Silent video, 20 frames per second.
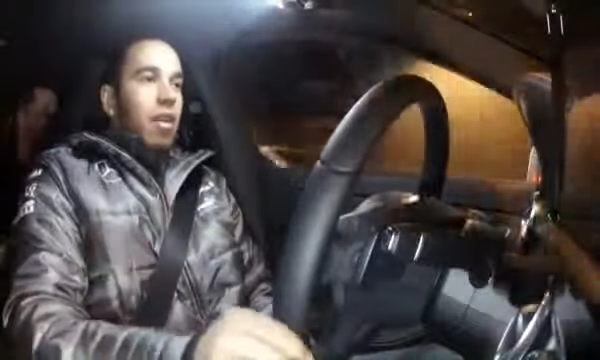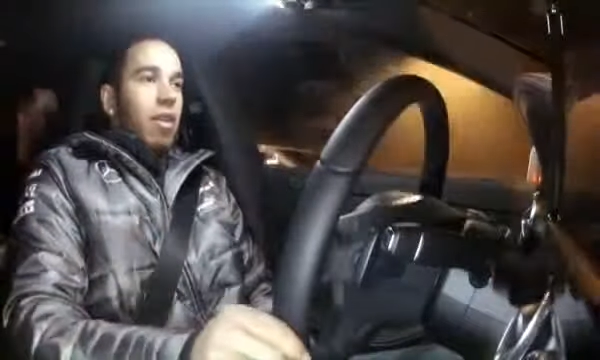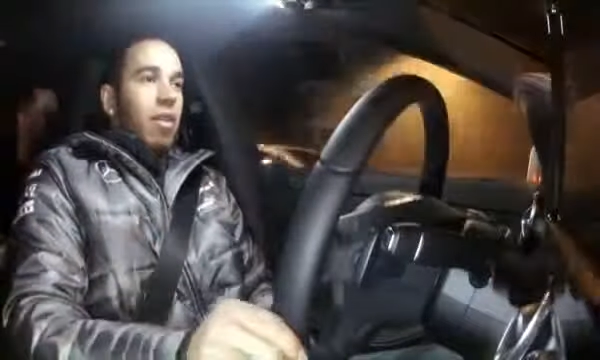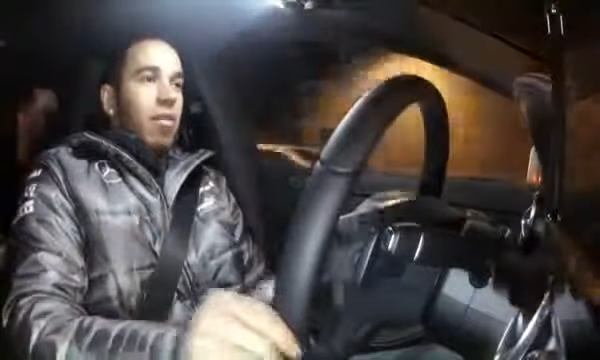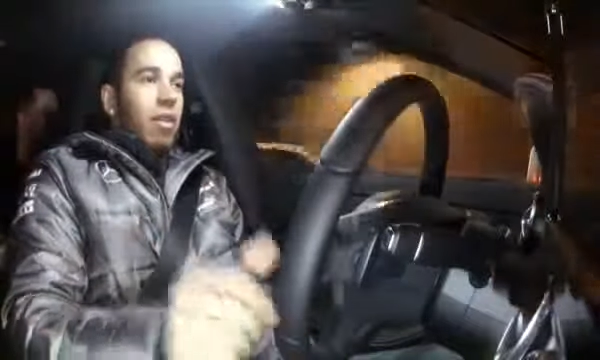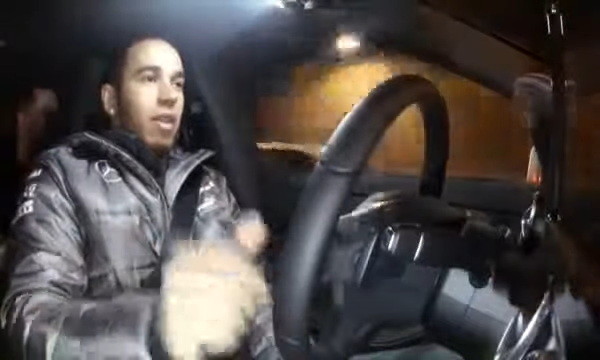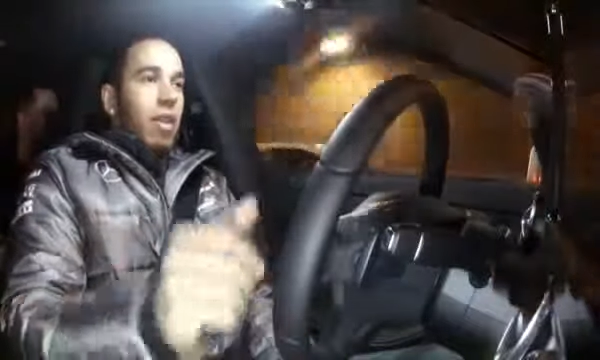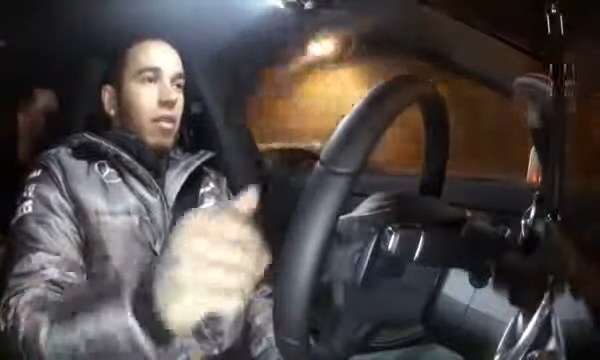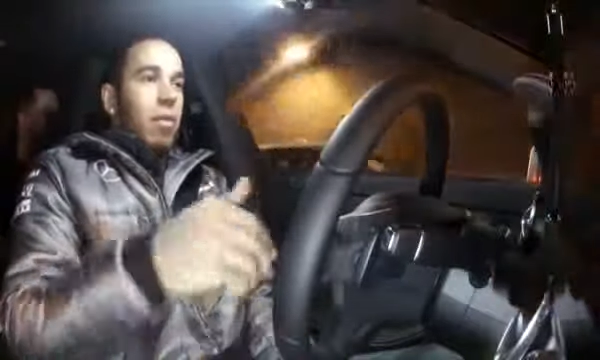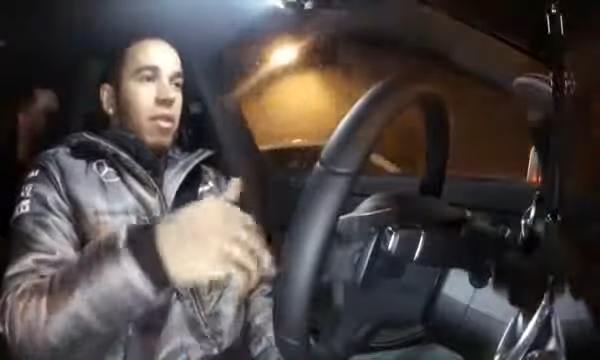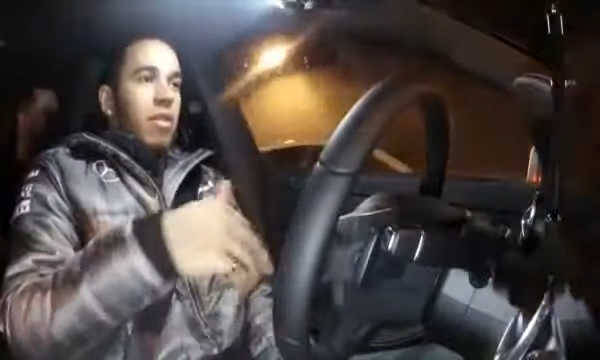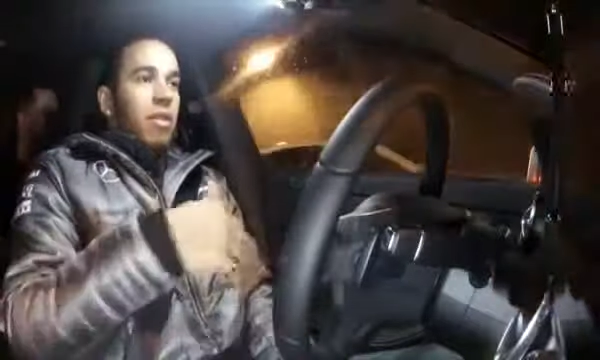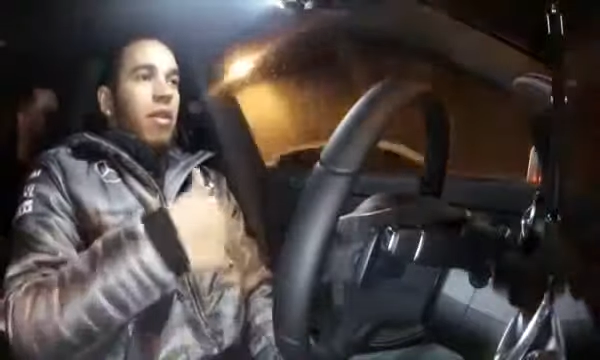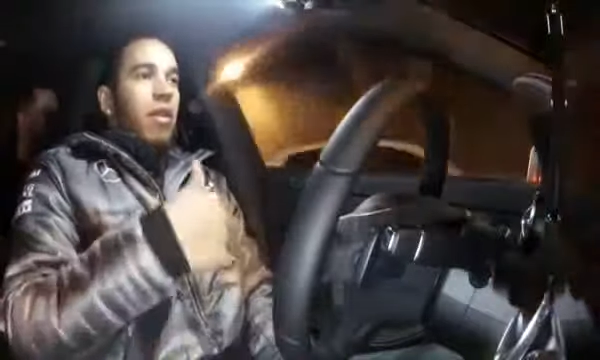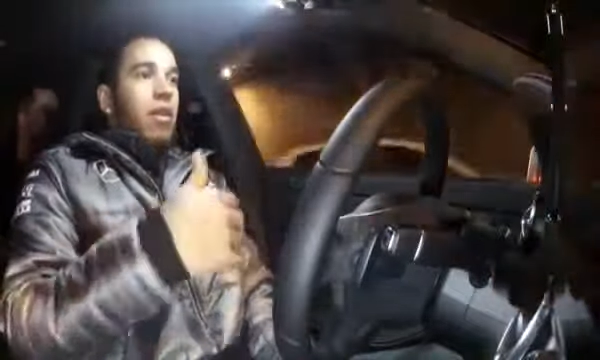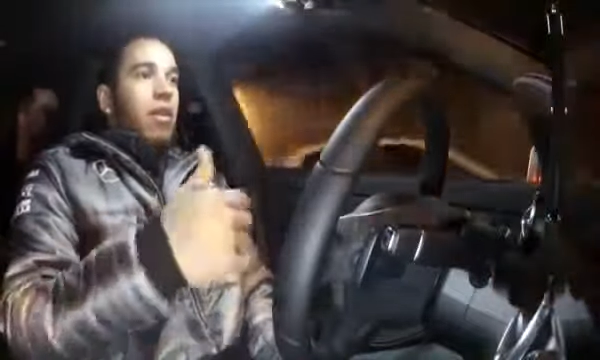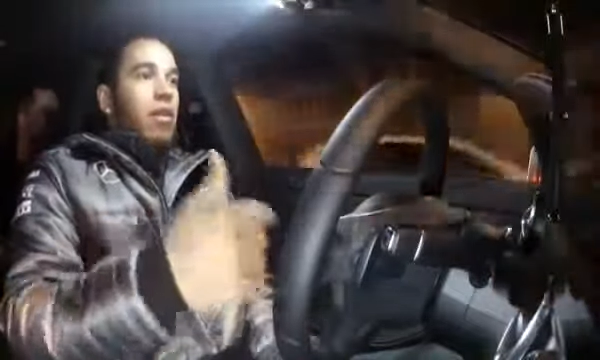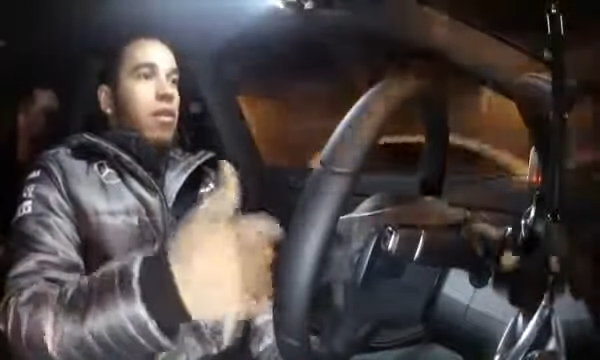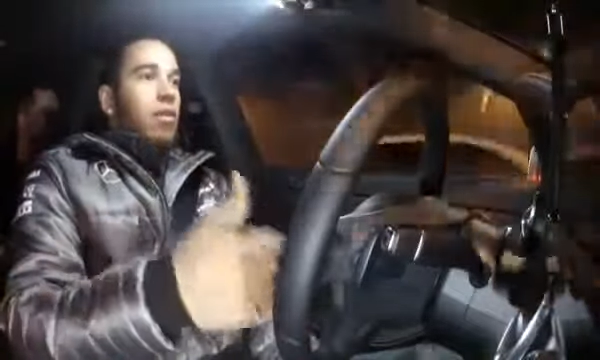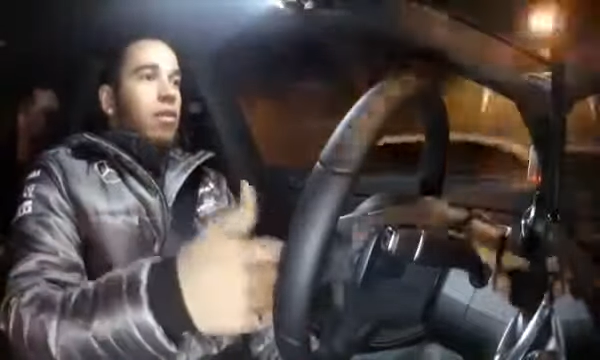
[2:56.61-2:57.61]
and develop as
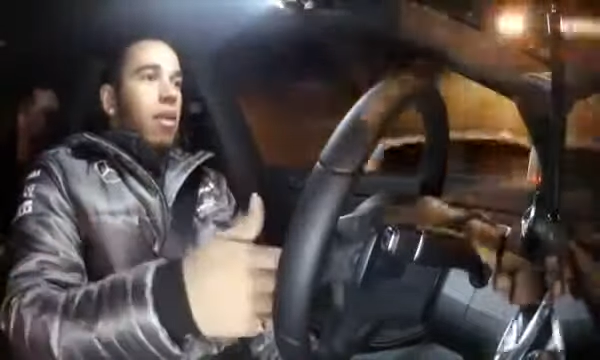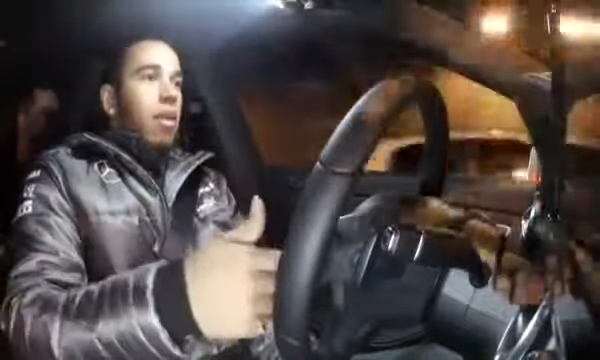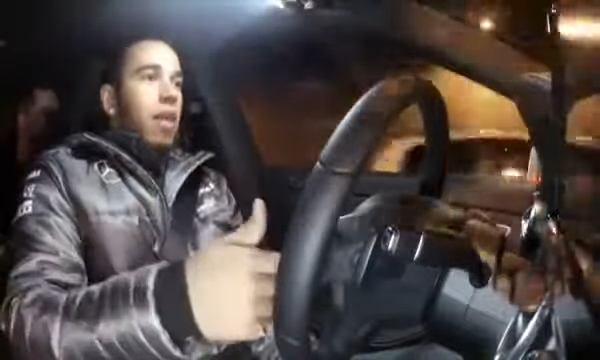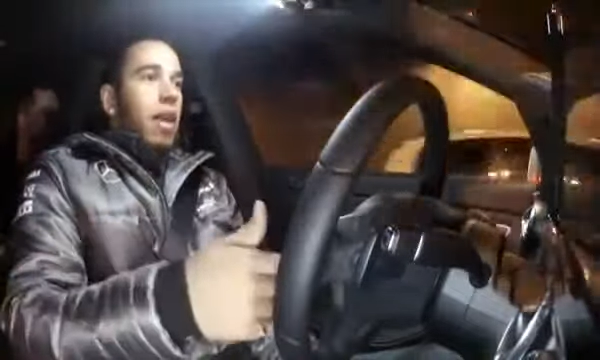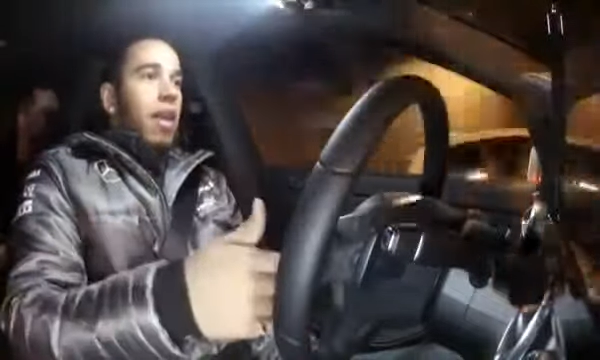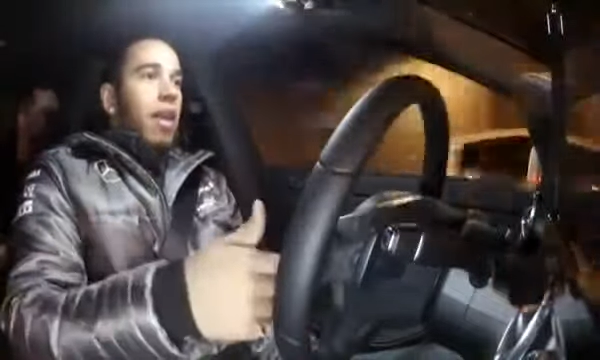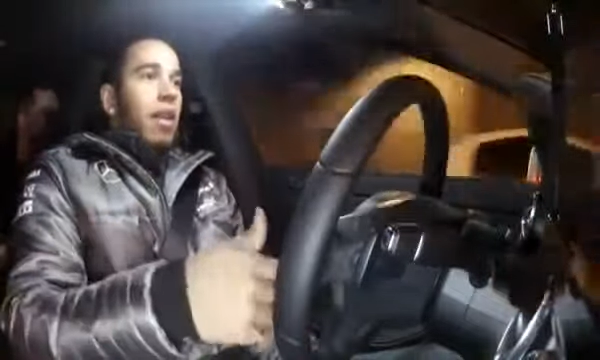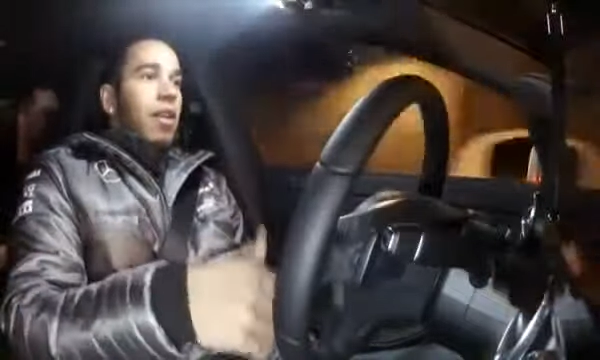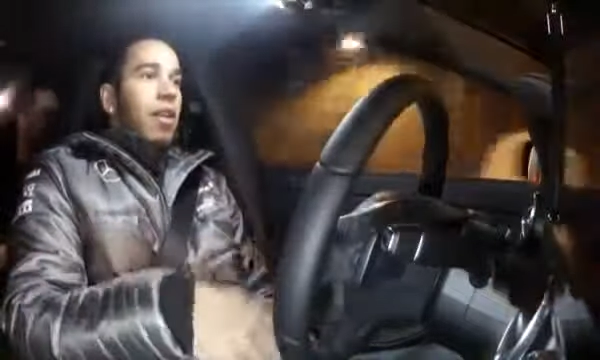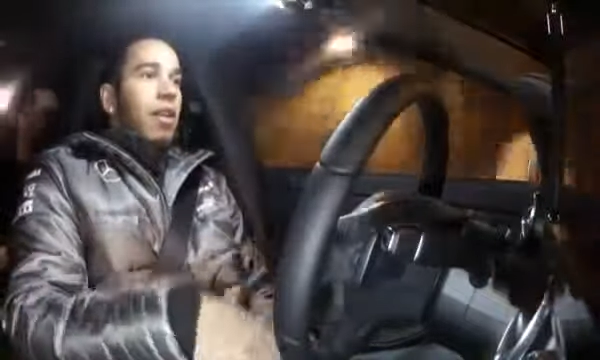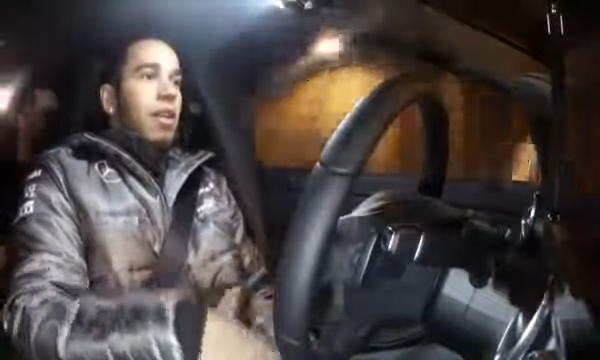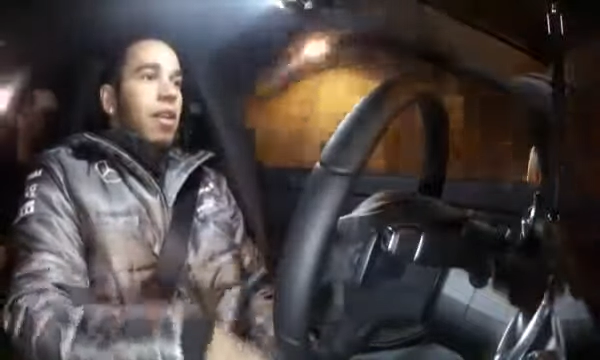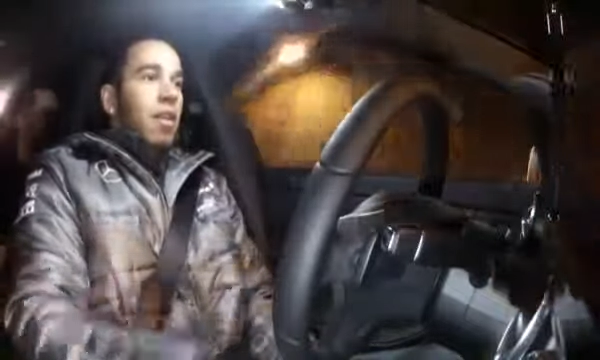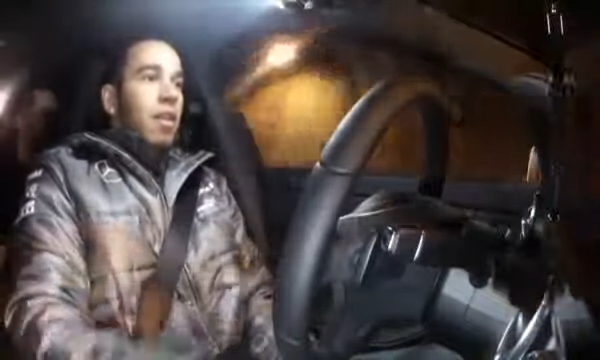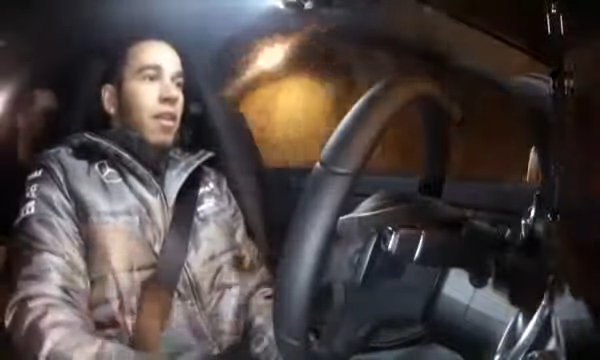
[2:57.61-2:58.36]
fast as we can.